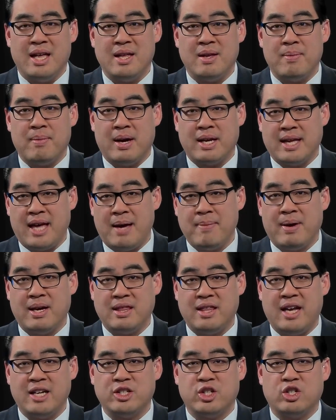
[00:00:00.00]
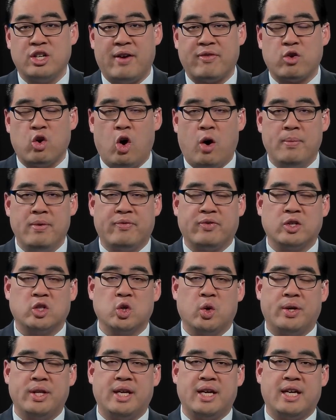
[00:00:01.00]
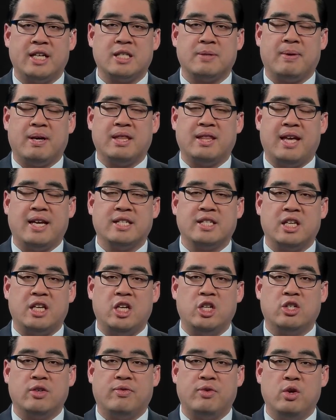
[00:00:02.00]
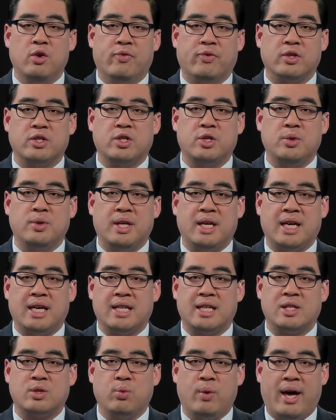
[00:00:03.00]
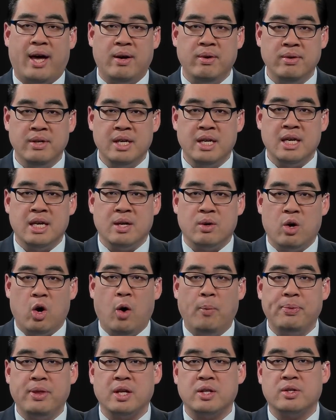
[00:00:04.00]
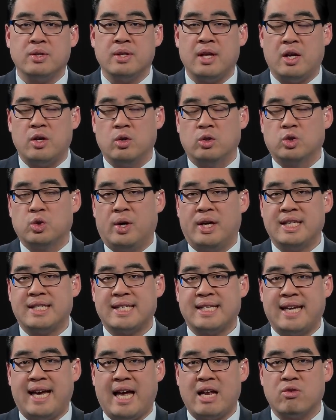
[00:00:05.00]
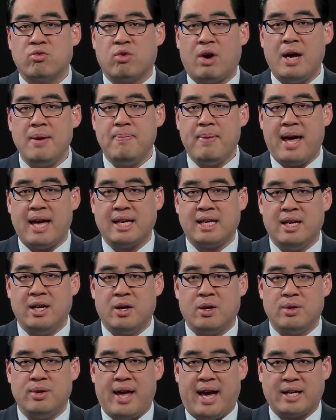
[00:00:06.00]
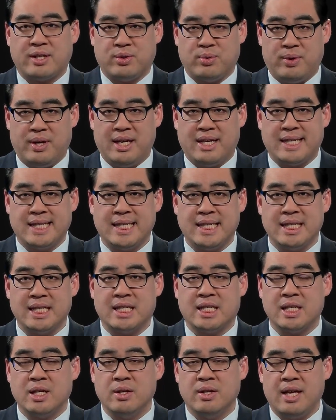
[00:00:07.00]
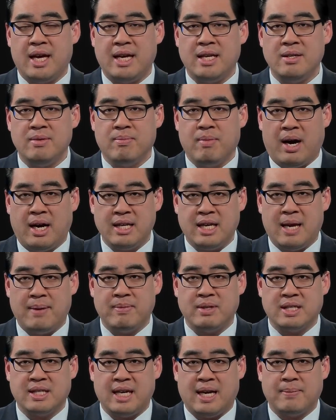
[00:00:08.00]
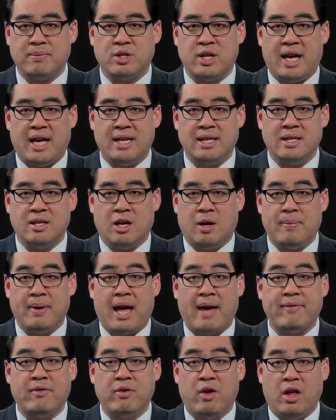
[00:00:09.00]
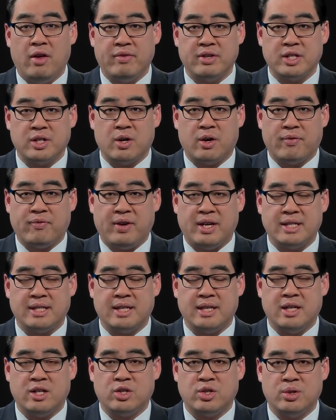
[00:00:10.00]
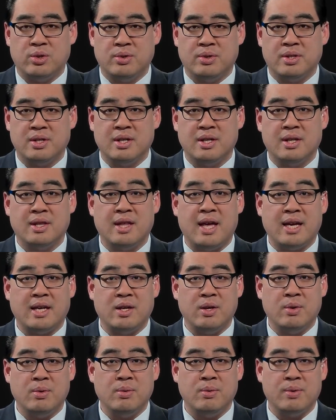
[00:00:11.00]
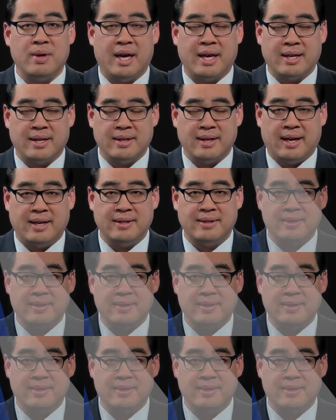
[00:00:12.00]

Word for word: And again, my thanks to Jeff Coleman for joining us. My thanks to each of you for tuning in as well. We hope that you'll join us again right back here next week. Until then, my name is Sam Chen. On behalf of all of us here at Face the Issues, thank you and good